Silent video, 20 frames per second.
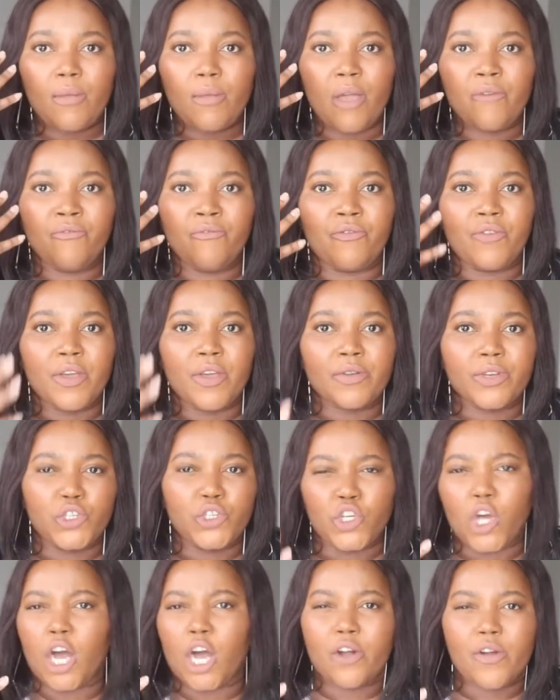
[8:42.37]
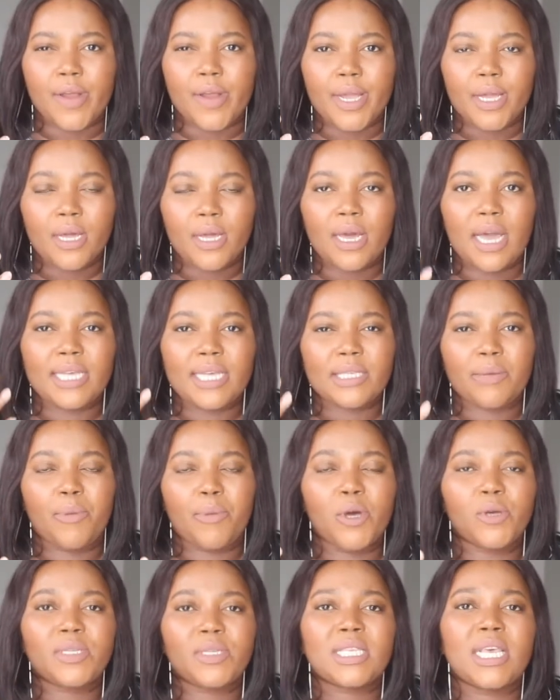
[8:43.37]
very jarring, I
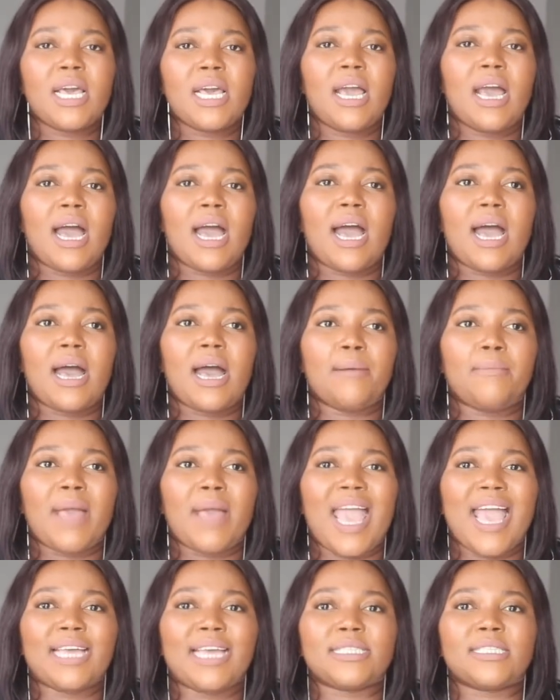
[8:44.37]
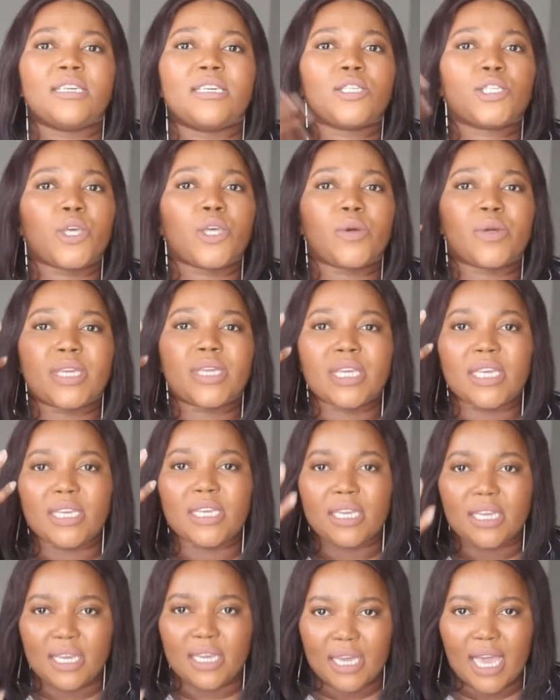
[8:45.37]
suppose. And so
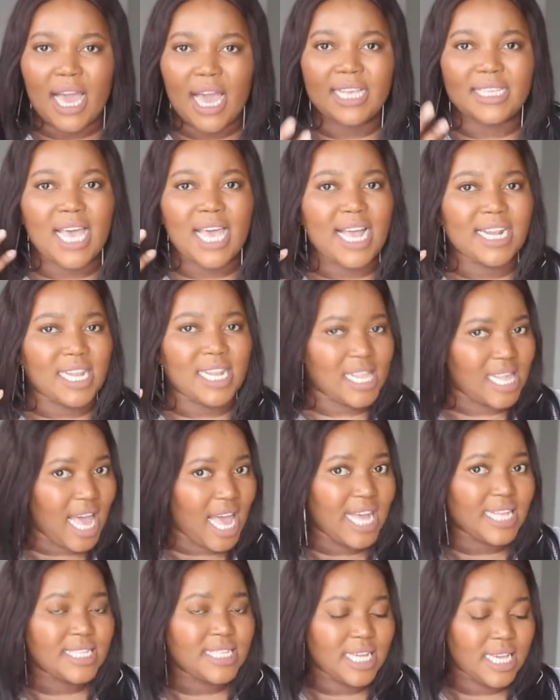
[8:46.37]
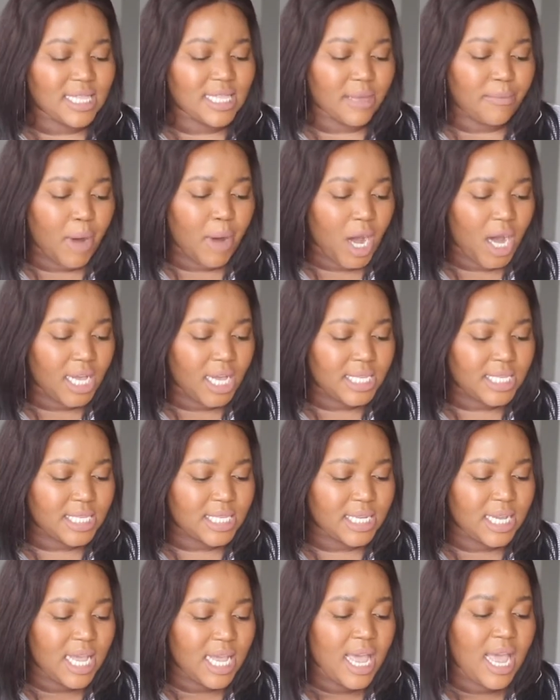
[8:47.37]
he has had that in the
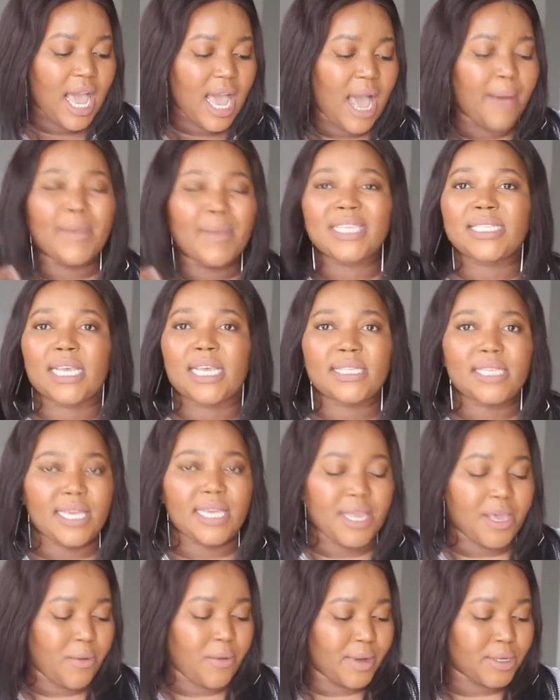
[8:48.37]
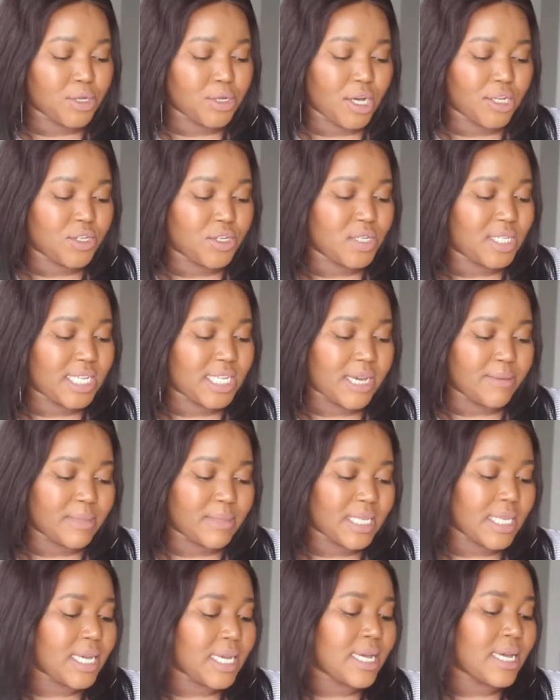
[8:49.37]
past. As I said, he went on to
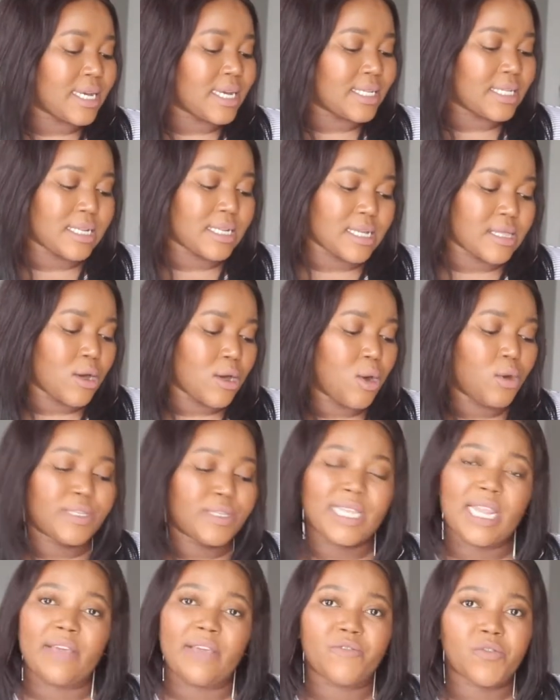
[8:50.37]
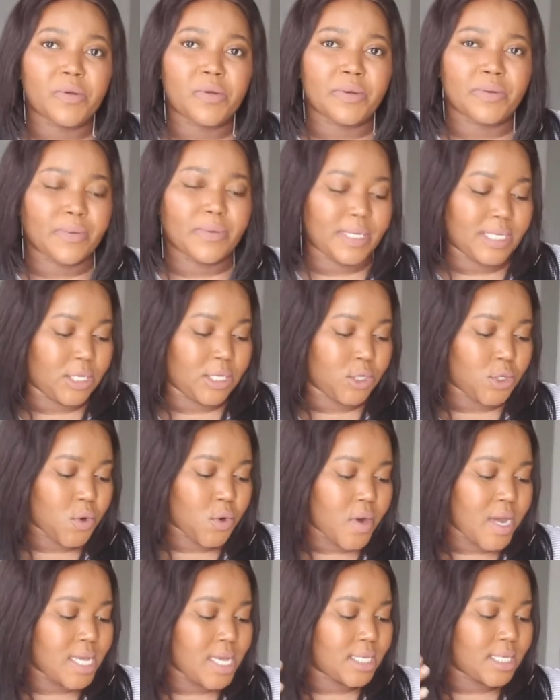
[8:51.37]
TMZ and the whole slavery was a
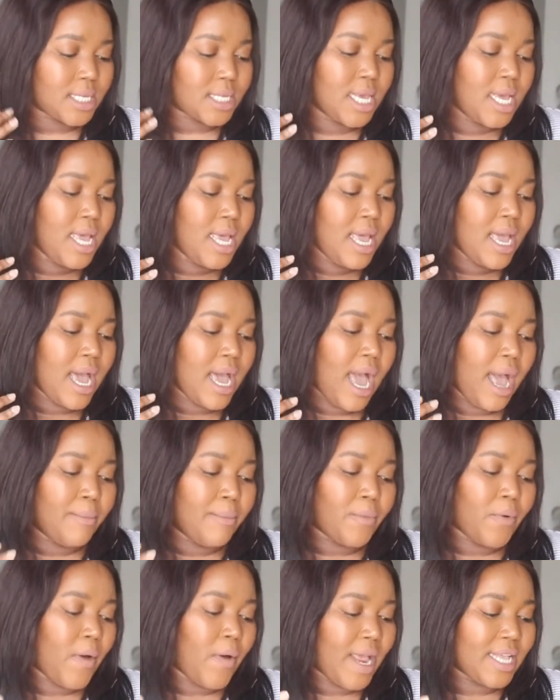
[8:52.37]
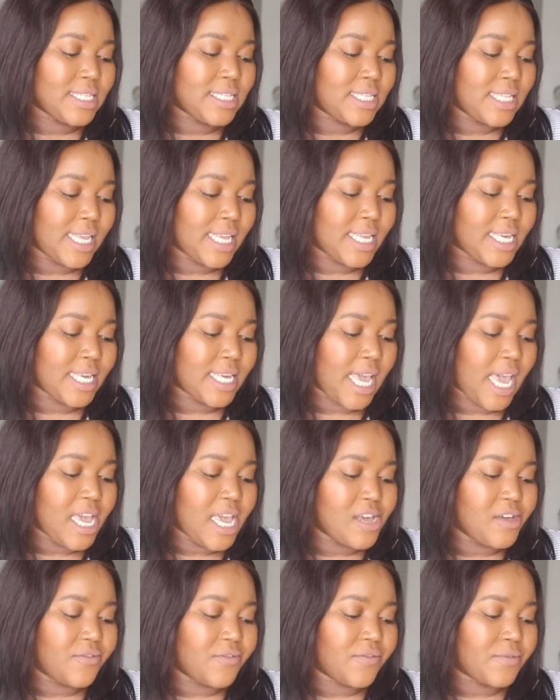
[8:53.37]
choice rant that he
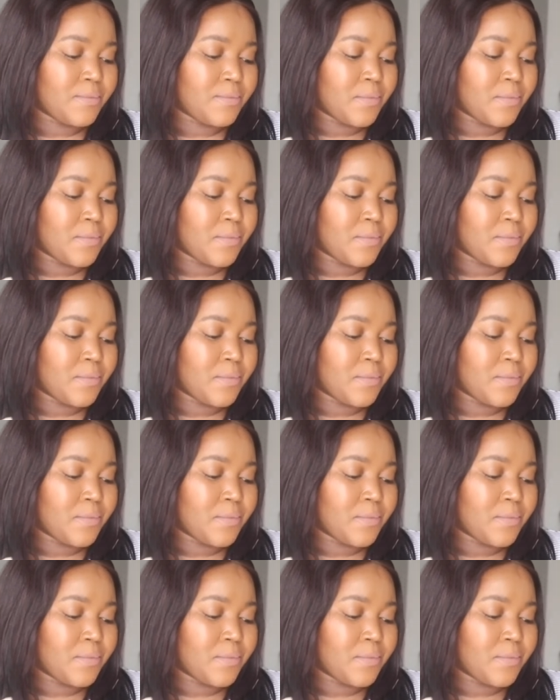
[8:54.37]
gave.